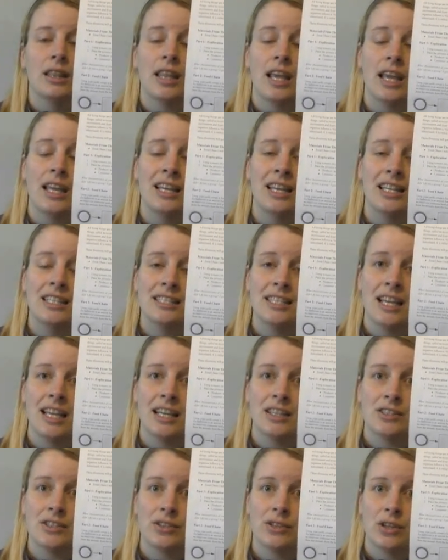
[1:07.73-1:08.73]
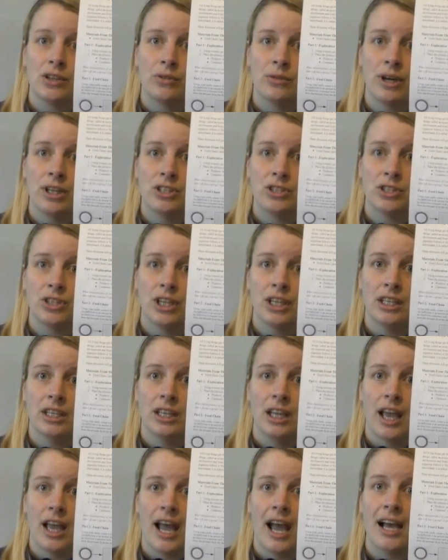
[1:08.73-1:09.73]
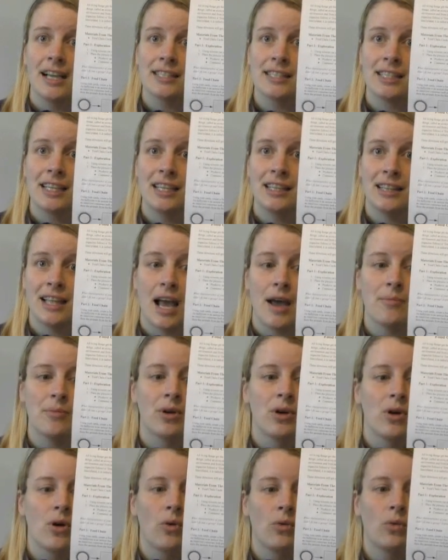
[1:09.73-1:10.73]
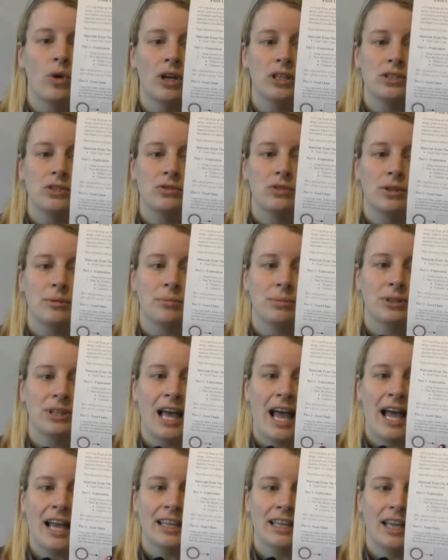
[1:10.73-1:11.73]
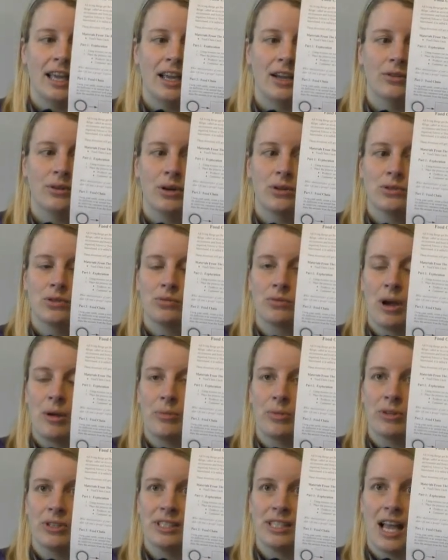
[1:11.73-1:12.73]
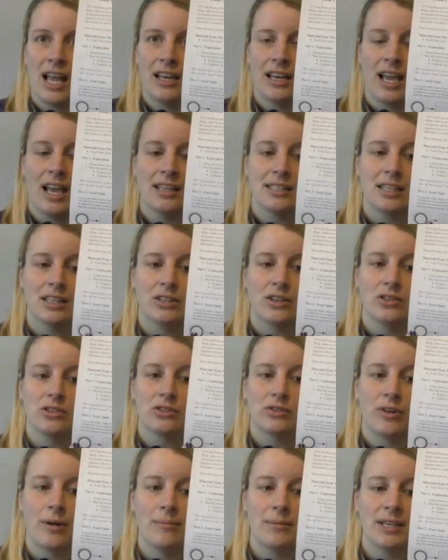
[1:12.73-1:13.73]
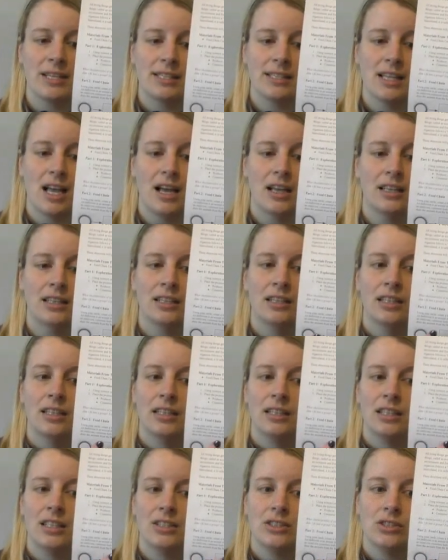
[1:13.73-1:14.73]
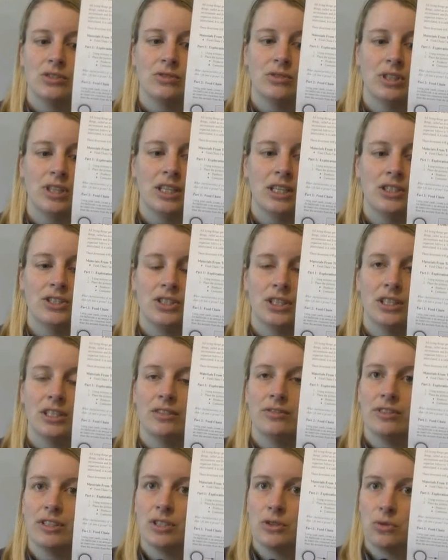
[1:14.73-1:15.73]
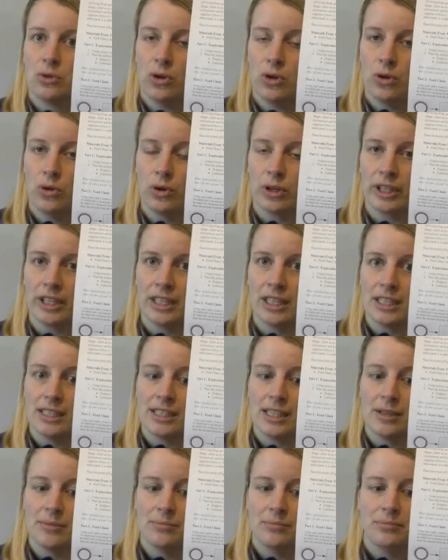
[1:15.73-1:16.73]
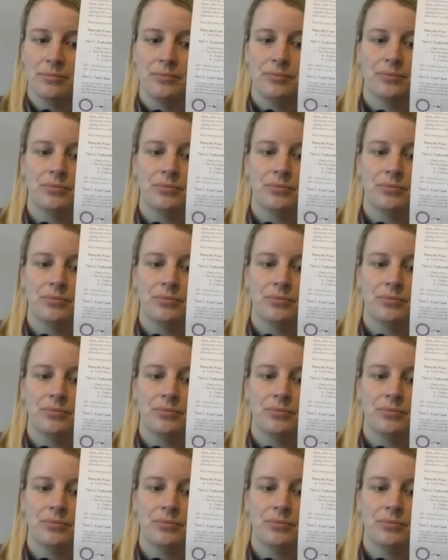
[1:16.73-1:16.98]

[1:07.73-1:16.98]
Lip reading: They need to answer the question asking them, what do the black arrows represent as it goes from the sun into each individual organism?